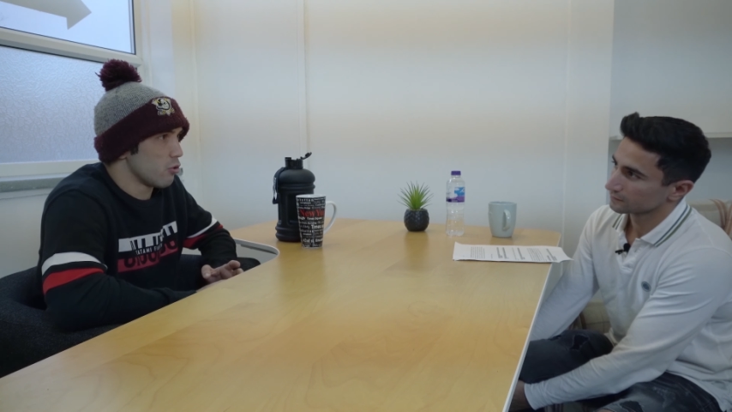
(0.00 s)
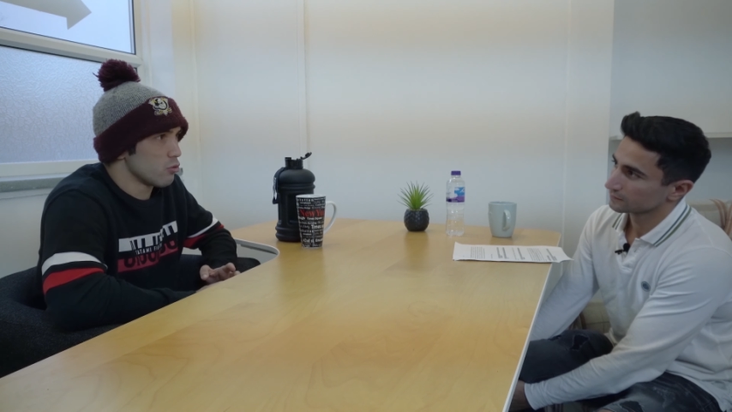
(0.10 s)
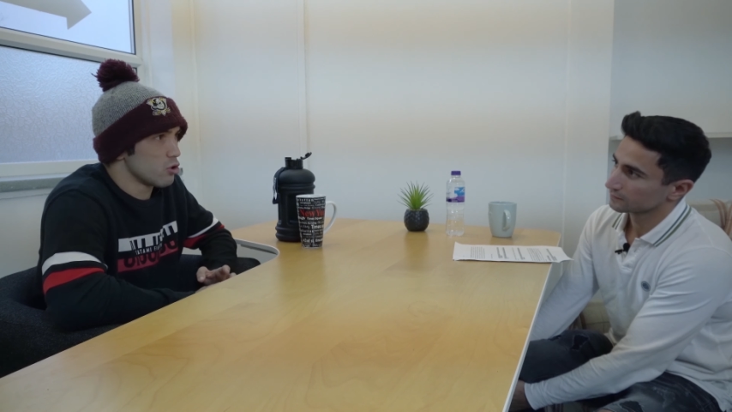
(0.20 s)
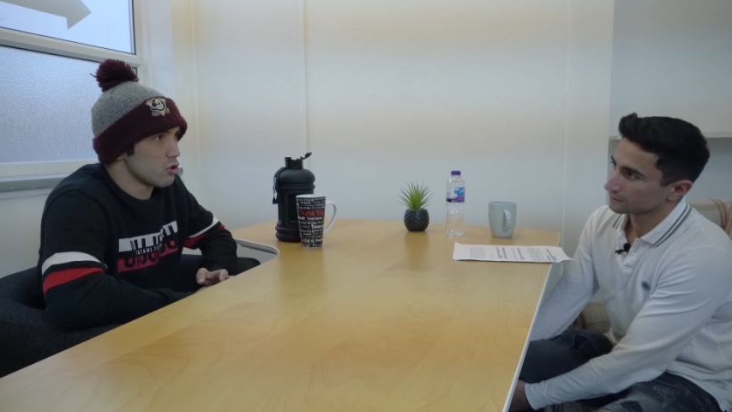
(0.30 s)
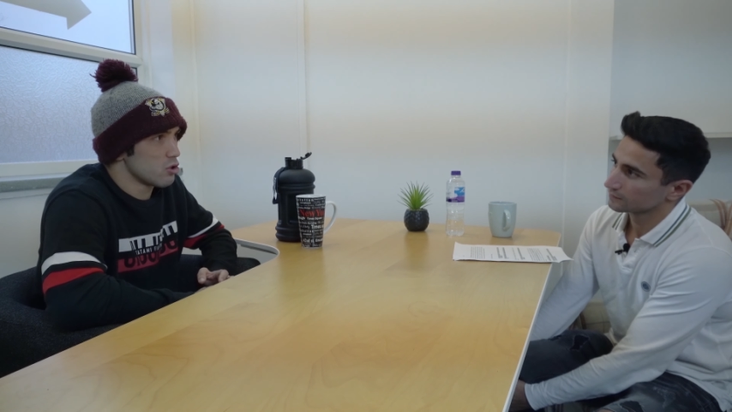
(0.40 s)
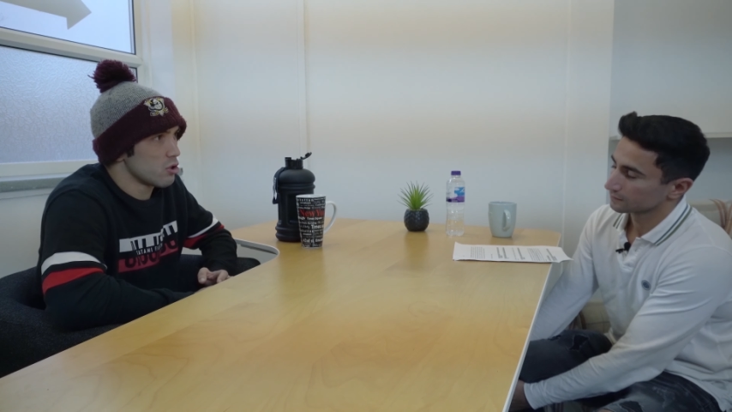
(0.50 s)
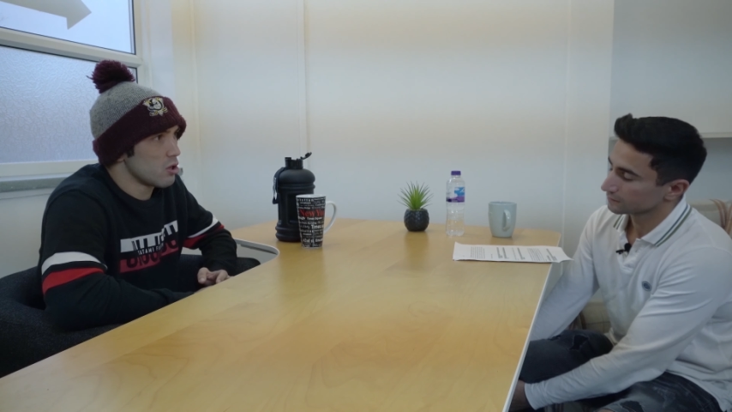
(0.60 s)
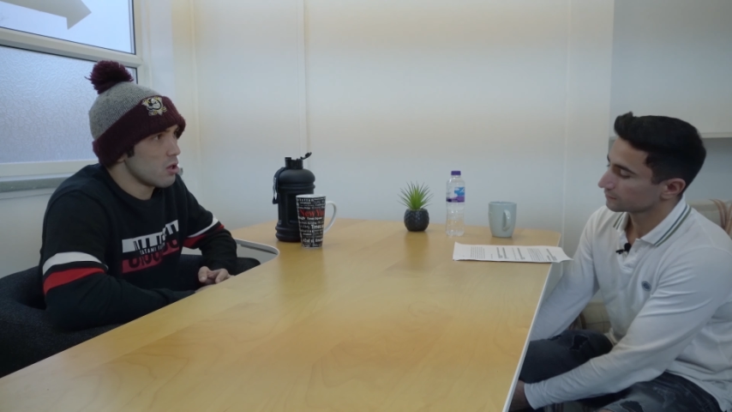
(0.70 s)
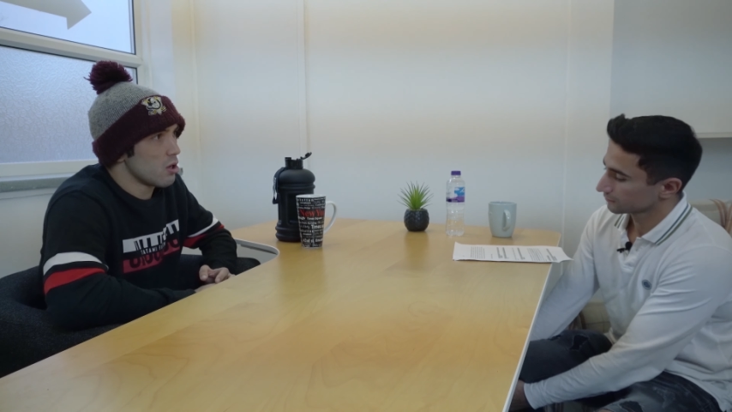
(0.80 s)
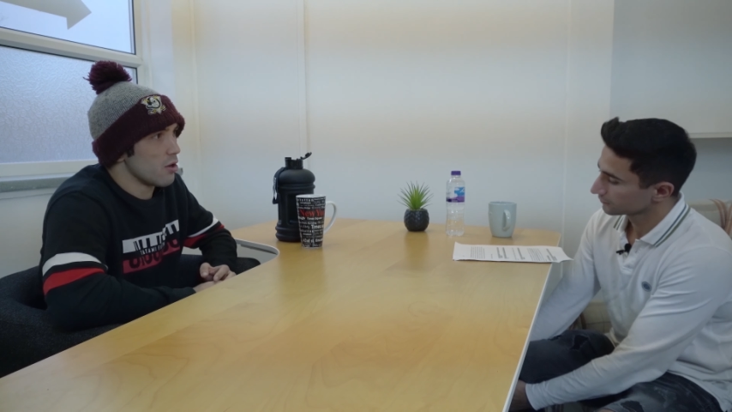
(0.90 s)
Speaker 1: you know, which is
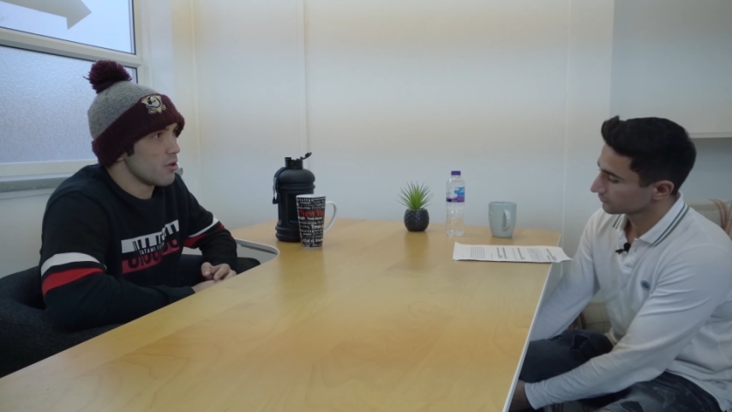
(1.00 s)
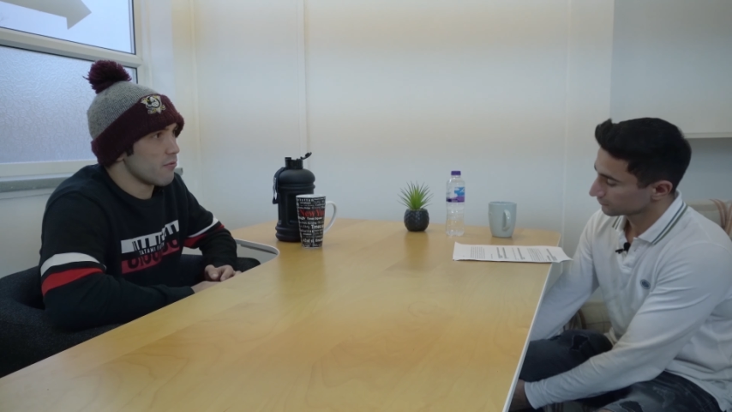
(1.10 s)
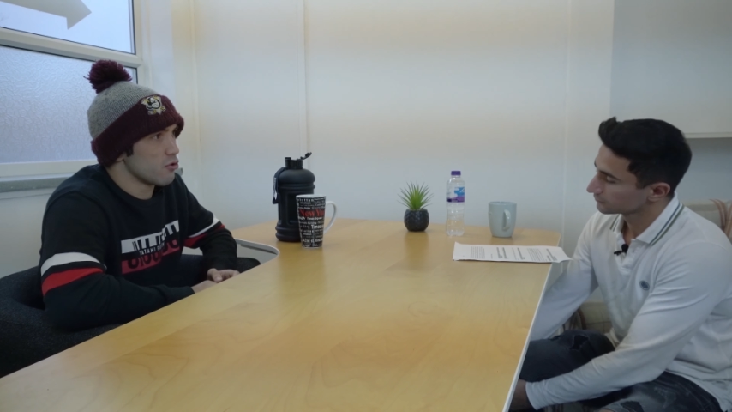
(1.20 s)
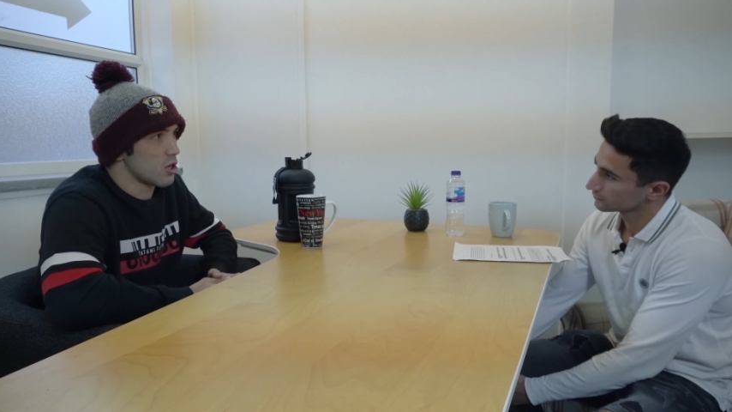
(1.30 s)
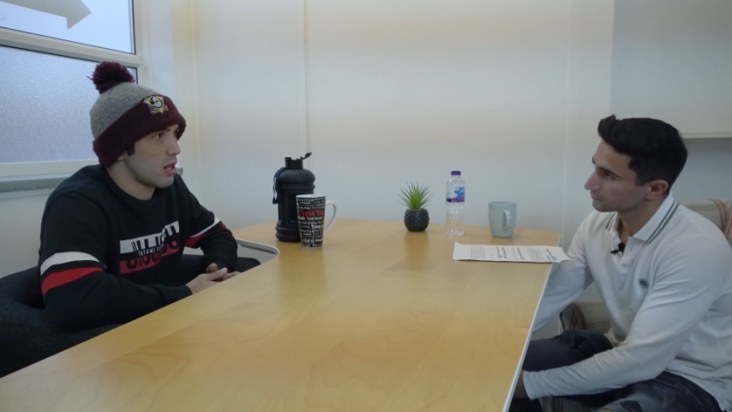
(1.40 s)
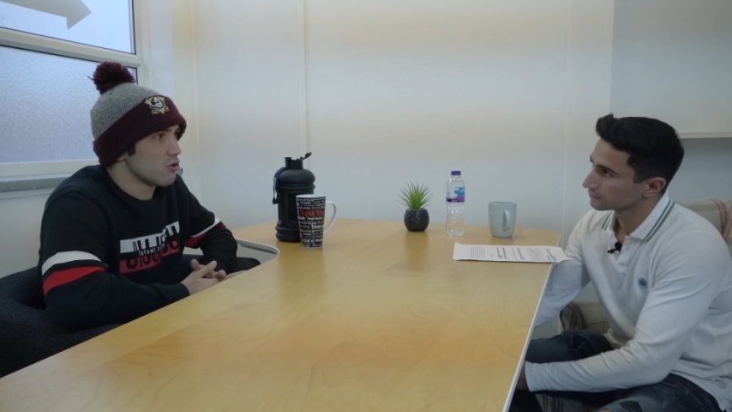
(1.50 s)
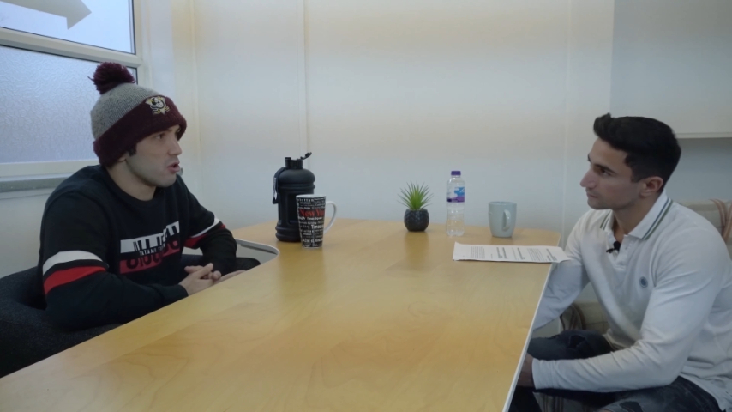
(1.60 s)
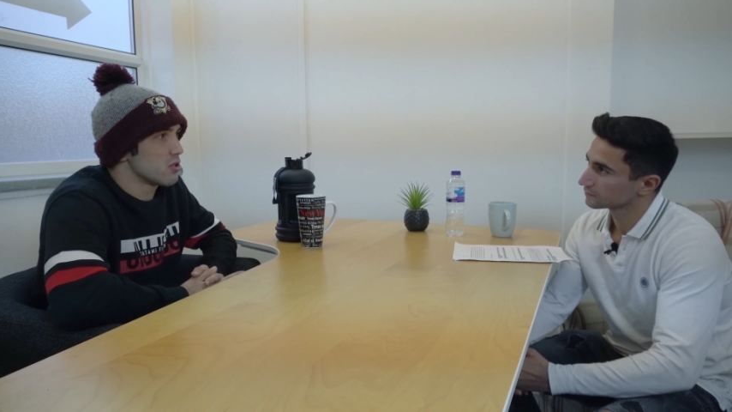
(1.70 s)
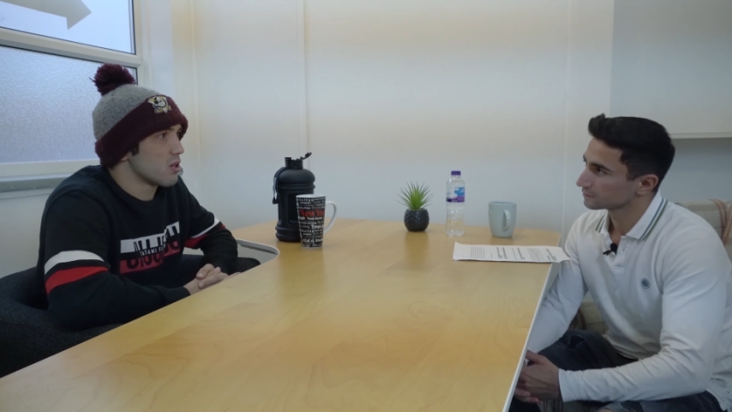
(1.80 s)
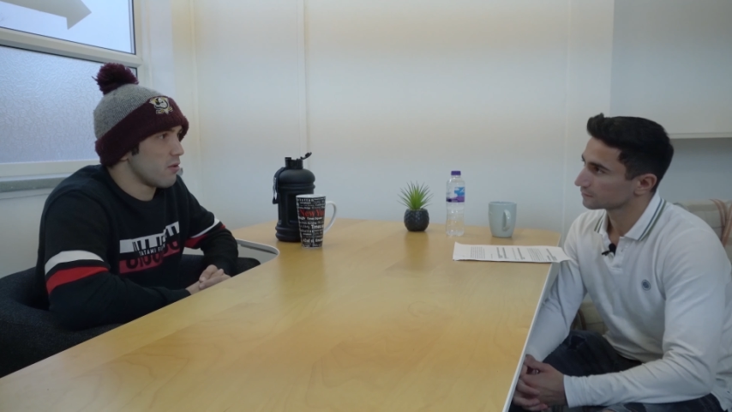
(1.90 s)
a different
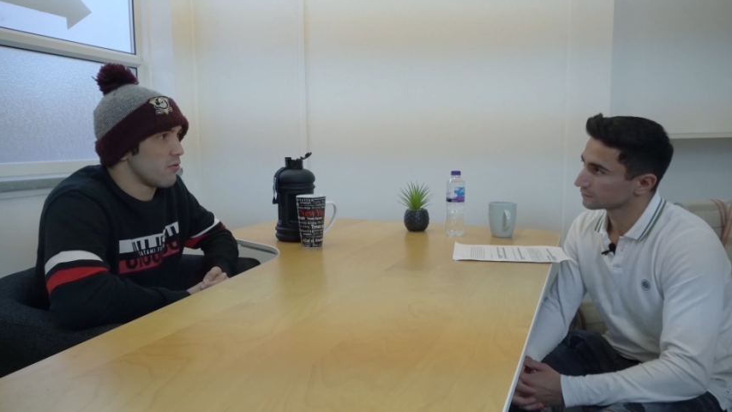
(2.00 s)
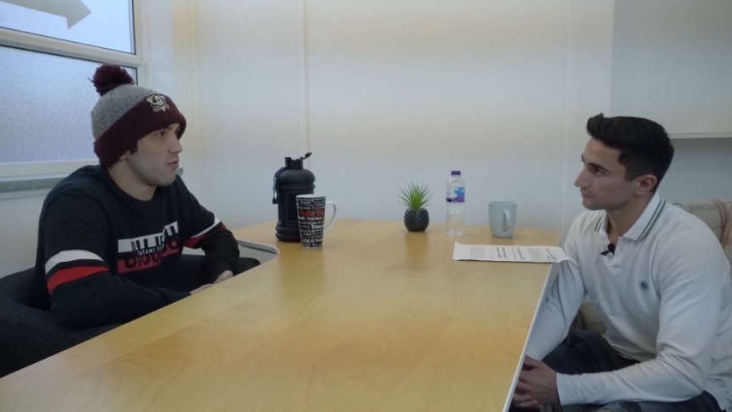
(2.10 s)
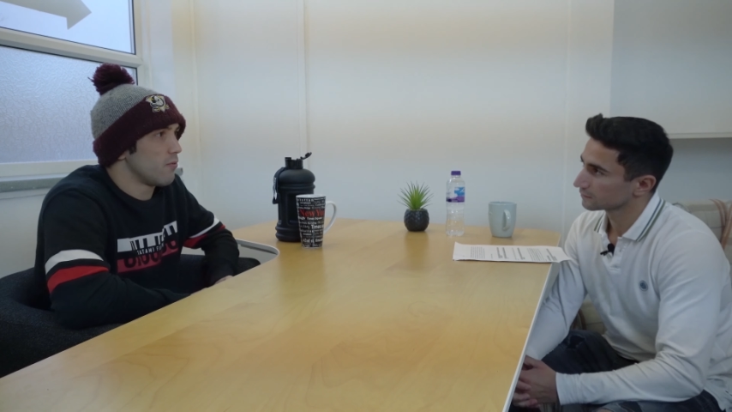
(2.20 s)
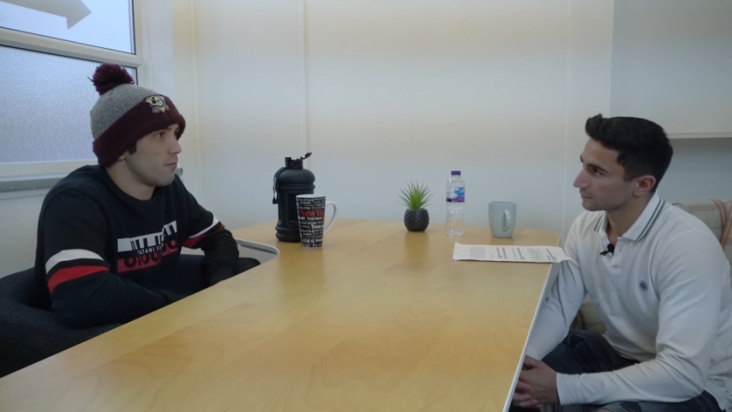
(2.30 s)
challenge in itself.